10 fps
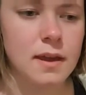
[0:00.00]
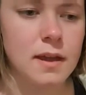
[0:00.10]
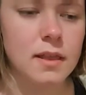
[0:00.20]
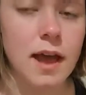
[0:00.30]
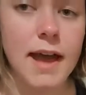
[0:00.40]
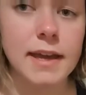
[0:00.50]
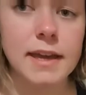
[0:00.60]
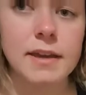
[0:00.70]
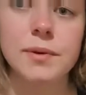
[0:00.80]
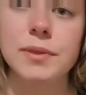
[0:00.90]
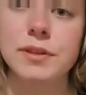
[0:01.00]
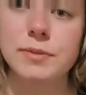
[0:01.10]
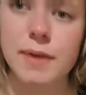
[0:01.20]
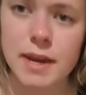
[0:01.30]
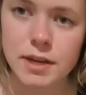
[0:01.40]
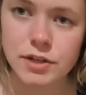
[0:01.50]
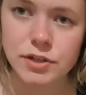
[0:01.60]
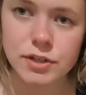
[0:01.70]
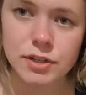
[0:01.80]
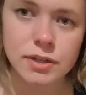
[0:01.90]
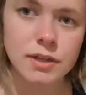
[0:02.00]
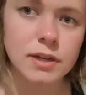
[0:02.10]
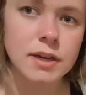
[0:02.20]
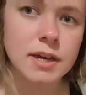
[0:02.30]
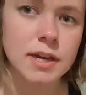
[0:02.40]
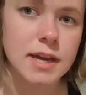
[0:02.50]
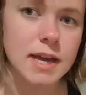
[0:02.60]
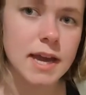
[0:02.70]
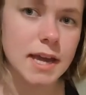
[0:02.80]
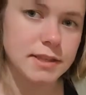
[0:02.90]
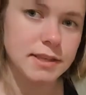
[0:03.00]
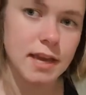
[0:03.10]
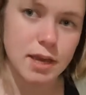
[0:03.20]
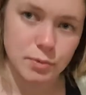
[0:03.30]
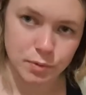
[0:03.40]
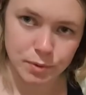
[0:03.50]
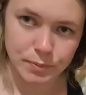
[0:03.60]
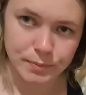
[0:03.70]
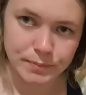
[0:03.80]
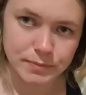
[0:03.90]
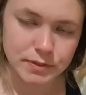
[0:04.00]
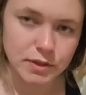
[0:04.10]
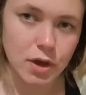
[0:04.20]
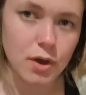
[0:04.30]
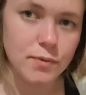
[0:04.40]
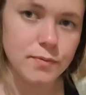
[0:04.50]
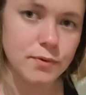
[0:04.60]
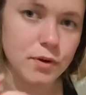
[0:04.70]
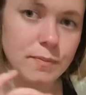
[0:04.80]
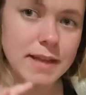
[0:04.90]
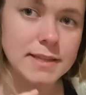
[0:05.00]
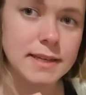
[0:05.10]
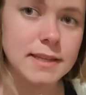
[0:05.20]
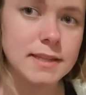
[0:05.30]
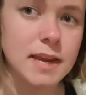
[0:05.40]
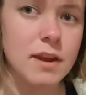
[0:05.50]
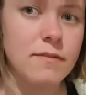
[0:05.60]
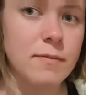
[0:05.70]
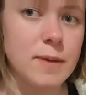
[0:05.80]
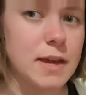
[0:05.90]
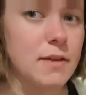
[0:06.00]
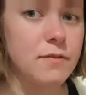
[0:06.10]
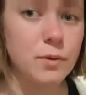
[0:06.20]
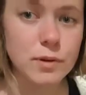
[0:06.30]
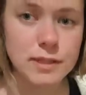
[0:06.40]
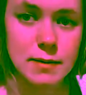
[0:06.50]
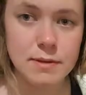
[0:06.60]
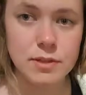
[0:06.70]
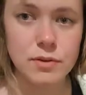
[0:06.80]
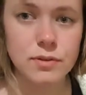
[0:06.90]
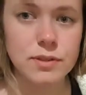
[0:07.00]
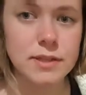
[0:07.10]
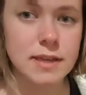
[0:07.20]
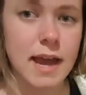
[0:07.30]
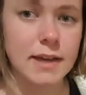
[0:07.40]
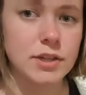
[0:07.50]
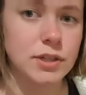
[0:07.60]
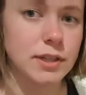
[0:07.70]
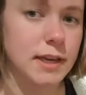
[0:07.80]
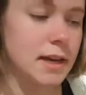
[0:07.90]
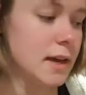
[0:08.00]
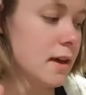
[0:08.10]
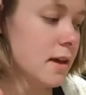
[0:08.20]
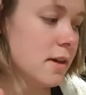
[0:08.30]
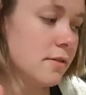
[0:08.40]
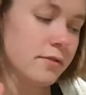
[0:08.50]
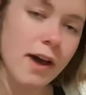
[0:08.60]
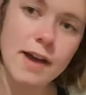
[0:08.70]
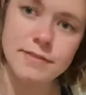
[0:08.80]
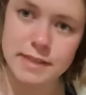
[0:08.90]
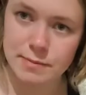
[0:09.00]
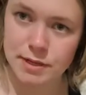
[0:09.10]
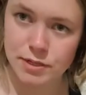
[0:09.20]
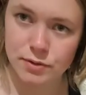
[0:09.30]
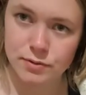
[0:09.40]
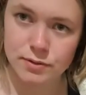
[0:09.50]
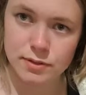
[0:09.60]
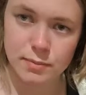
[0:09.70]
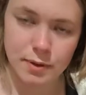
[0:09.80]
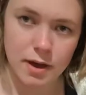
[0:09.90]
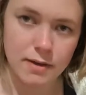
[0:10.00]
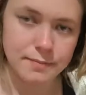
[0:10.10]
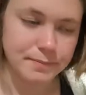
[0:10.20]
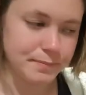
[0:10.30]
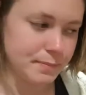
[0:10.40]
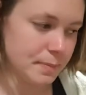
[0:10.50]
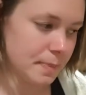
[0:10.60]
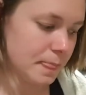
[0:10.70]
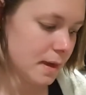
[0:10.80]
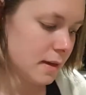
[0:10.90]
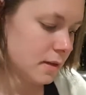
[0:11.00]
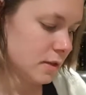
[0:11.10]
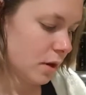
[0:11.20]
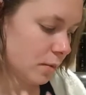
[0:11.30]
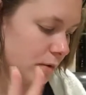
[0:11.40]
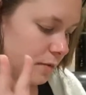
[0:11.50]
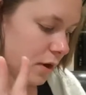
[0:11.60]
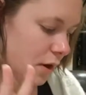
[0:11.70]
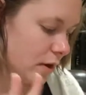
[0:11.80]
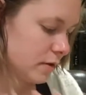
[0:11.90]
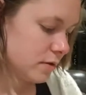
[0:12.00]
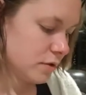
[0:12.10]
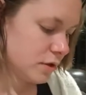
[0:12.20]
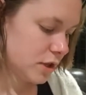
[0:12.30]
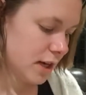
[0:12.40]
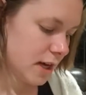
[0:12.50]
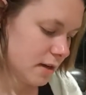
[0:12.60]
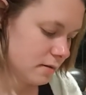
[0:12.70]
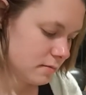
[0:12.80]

like with the diminished, it's equal. So for augmented, instead of it being 4 semitones, it's actually 5 semitones apart. So we've got G,